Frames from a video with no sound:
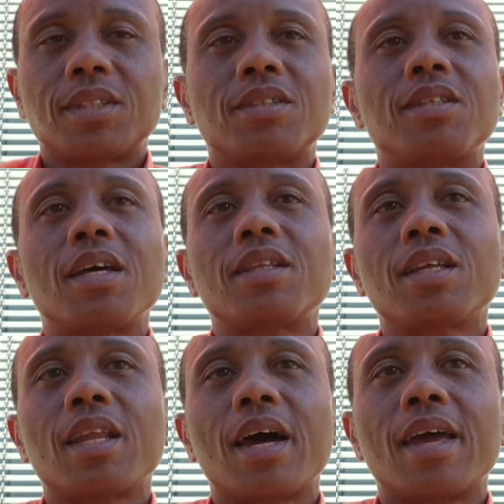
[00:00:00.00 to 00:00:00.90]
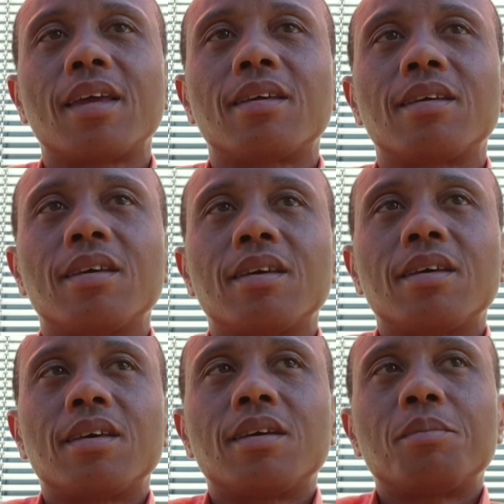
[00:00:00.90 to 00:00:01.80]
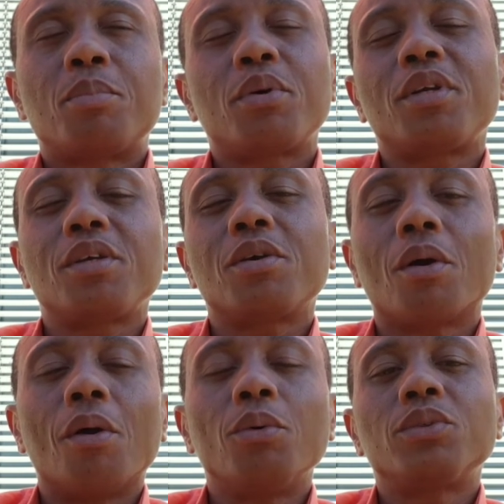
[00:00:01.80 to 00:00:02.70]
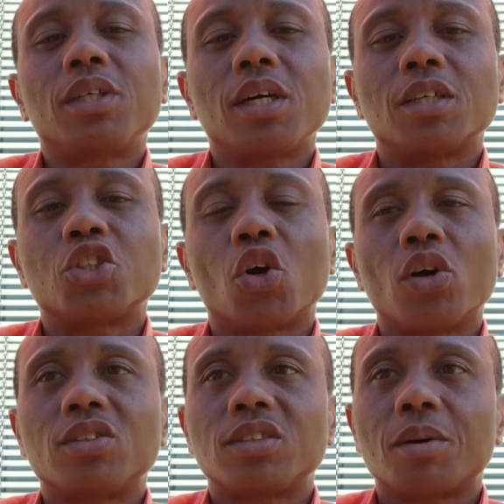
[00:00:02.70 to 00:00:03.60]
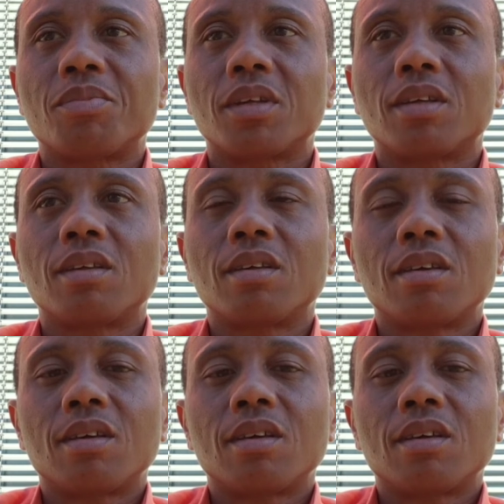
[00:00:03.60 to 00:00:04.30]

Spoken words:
There's nothing like putting your own touch on something,